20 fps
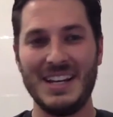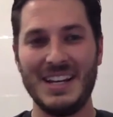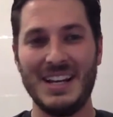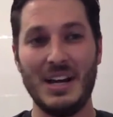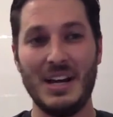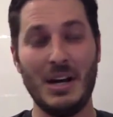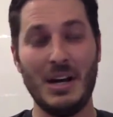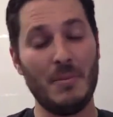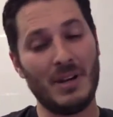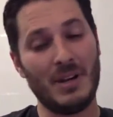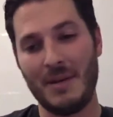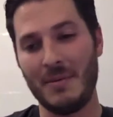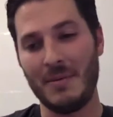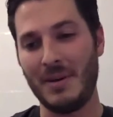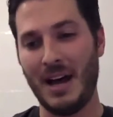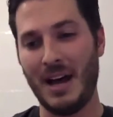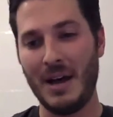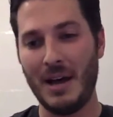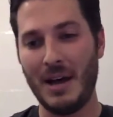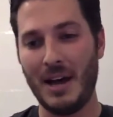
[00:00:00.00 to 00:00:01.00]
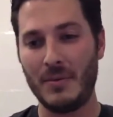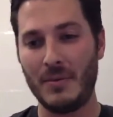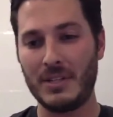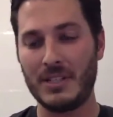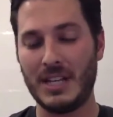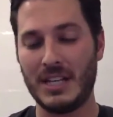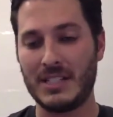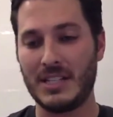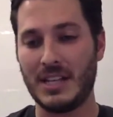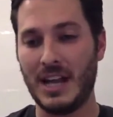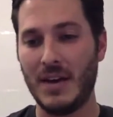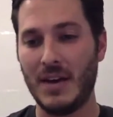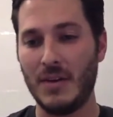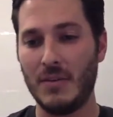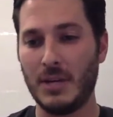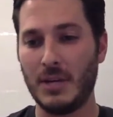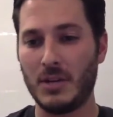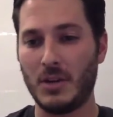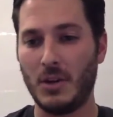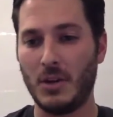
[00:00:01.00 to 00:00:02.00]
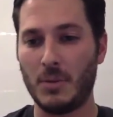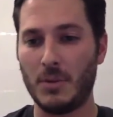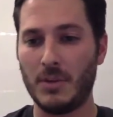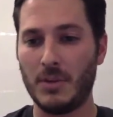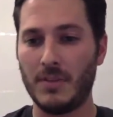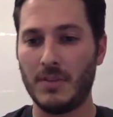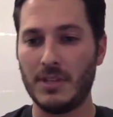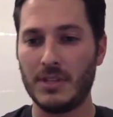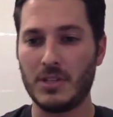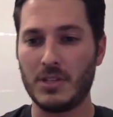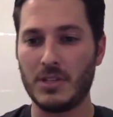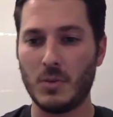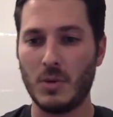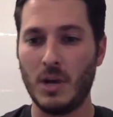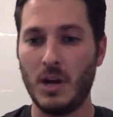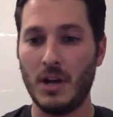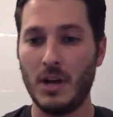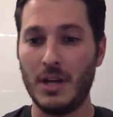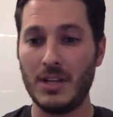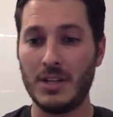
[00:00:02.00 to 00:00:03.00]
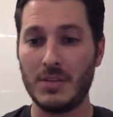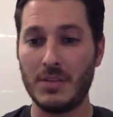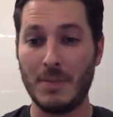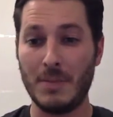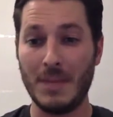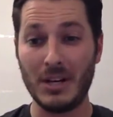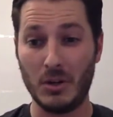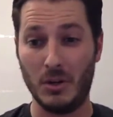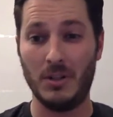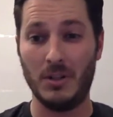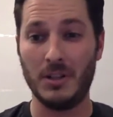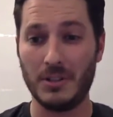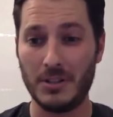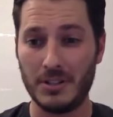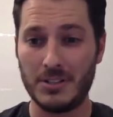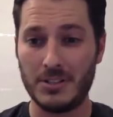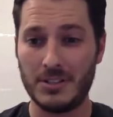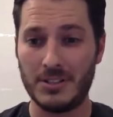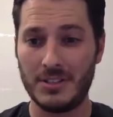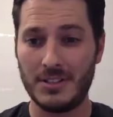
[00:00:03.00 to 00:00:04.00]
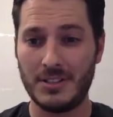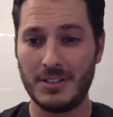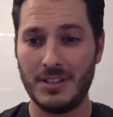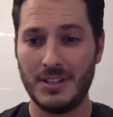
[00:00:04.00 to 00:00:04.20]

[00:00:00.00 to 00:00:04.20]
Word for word: but I would guess that I would be a culprit of this as well, is medical alerts.